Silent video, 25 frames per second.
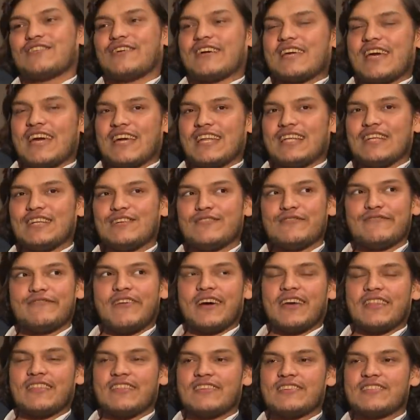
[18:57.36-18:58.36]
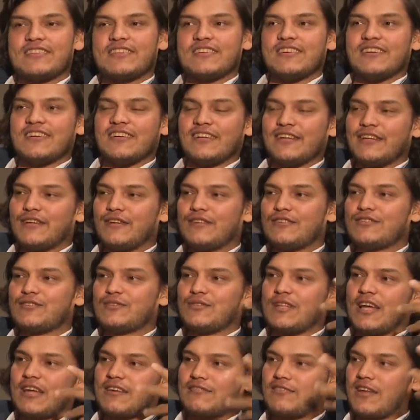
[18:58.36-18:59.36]
okay, I need to find this girl, and
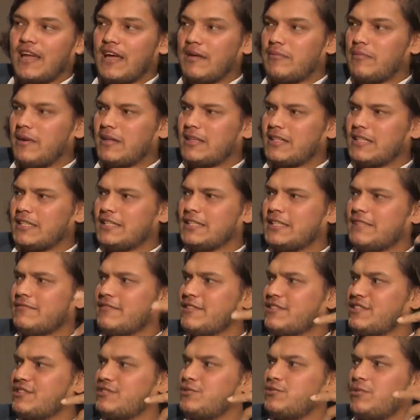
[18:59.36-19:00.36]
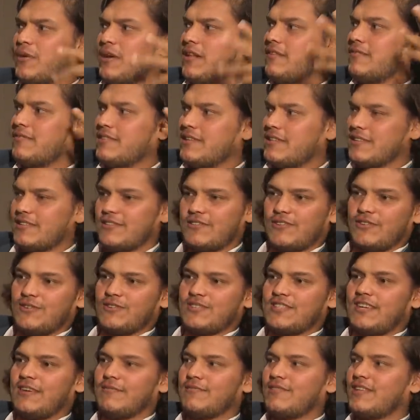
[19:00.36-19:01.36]
also that time, I think she was twelve years old
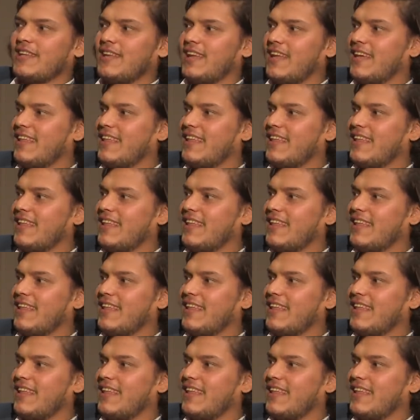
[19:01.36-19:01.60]
or something